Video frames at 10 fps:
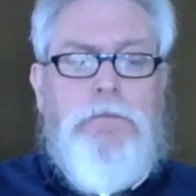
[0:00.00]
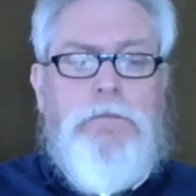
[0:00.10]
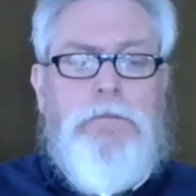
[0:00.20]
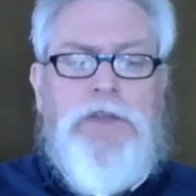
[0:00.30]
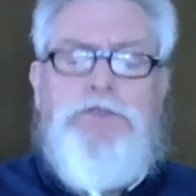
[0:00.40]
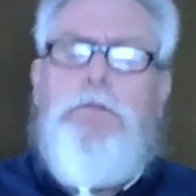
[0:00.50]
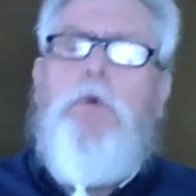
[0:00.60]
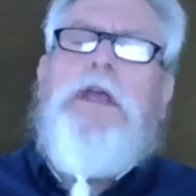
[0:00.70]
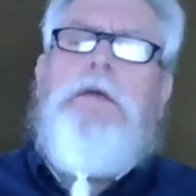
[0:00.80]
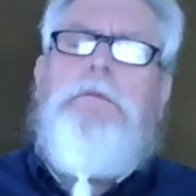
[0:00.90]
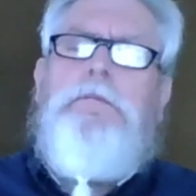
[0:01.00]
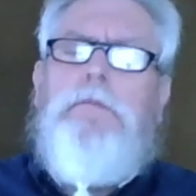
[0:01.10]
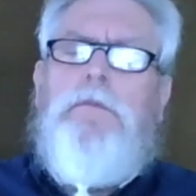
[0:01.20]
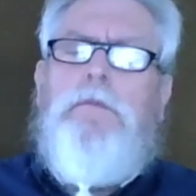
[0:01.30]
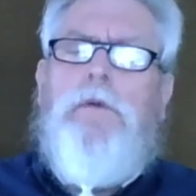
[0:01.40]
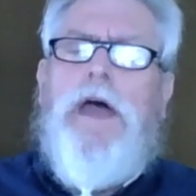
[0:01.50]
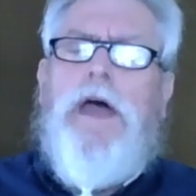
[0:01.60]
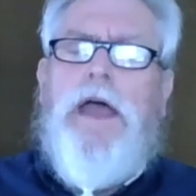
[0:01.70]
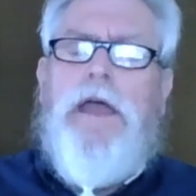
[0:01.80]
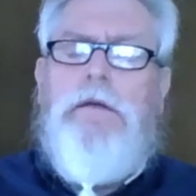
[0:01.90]
This morning, when
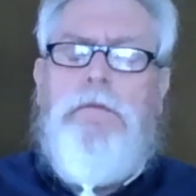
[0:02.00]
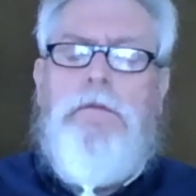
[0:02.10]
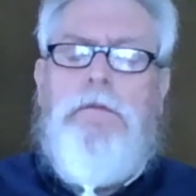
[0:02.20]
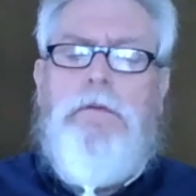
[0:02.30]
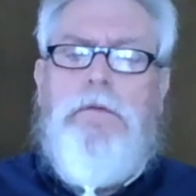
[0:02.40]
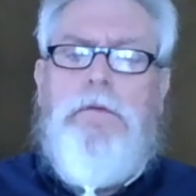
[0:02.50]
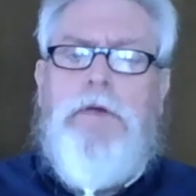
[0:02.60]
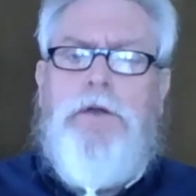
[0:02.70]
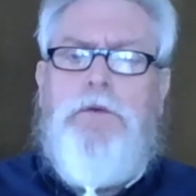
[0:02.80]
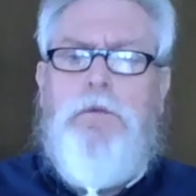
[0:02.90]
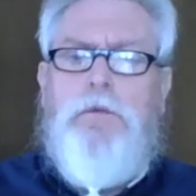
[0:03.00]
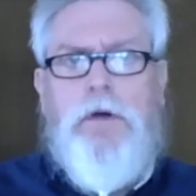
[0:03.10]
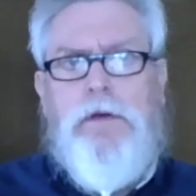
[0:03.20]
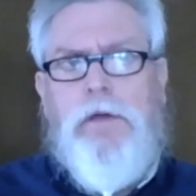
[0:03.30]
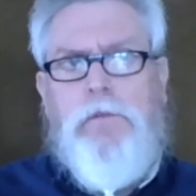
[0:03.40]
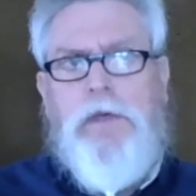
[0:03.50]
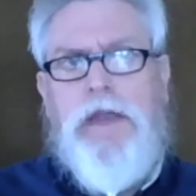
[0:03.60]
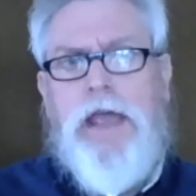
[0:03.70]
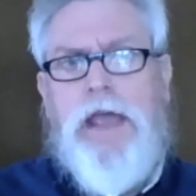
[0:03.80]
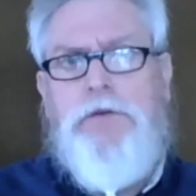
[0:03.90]
I got to work, we
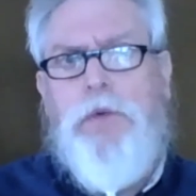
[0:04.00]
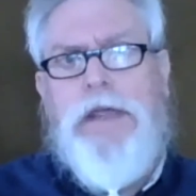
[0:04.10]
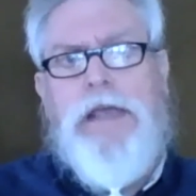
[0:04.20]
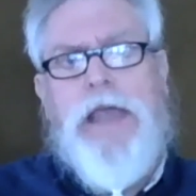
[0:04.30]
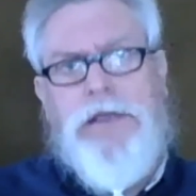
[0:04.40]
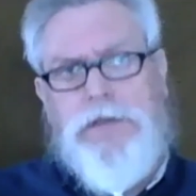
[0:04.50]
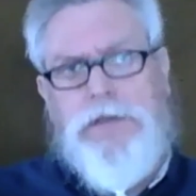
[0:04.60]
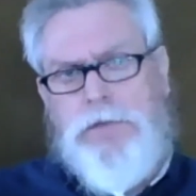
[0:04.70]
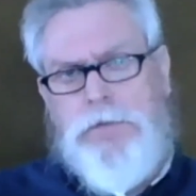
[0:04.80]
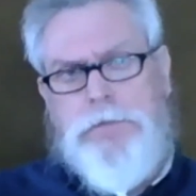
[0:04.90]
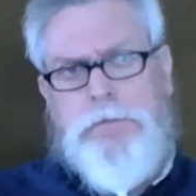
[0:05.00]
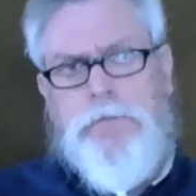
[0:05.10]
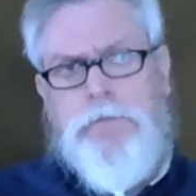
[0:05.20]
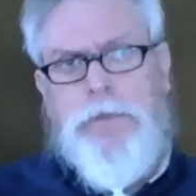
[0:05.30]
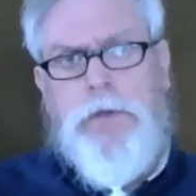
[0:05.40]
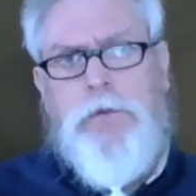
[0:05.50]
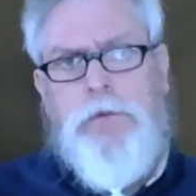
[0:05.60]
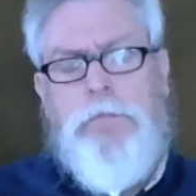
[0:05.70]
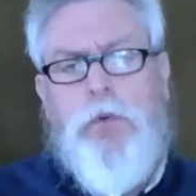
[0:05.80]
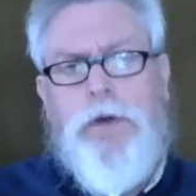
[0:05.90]
had 20 cases
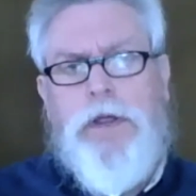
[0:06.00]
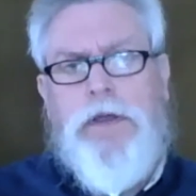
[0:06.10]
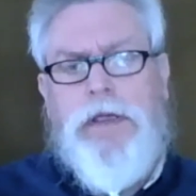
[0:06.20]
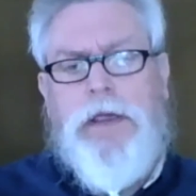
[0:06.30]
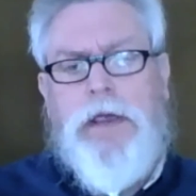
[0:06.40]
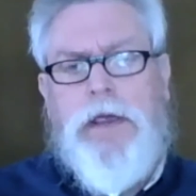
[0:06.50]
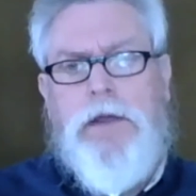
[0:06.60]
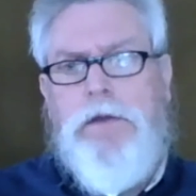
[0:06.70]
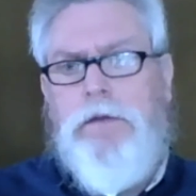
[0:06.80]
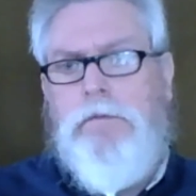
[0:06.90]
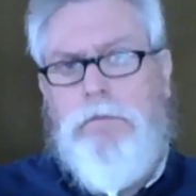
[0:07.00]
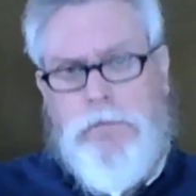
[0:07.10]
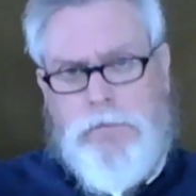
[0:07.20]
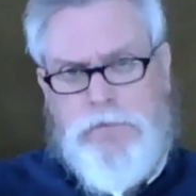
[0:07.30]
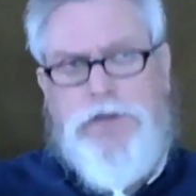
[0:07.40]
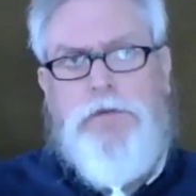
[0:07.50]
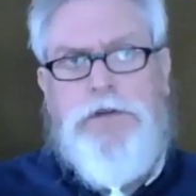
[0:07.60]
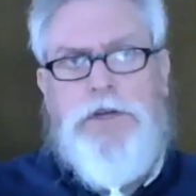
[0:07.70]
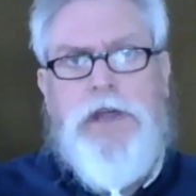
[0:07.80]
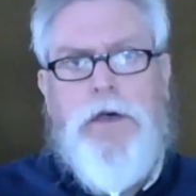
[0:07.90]
reported in Central
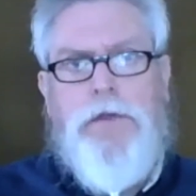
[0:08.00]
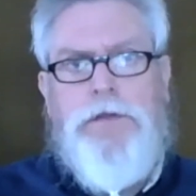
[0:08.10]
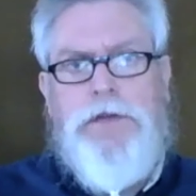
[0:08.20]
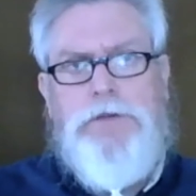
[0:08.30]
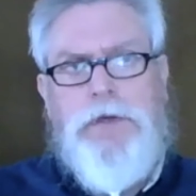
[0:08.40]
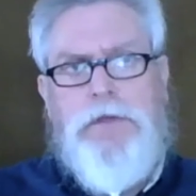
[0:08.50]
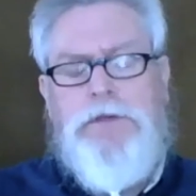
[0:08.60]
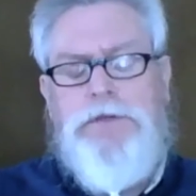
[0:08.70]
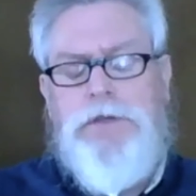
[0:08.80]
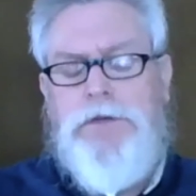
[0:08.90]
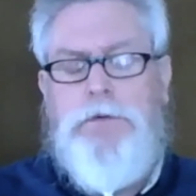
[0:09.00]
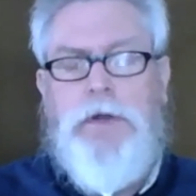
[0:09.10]
Virginia Health District, this district.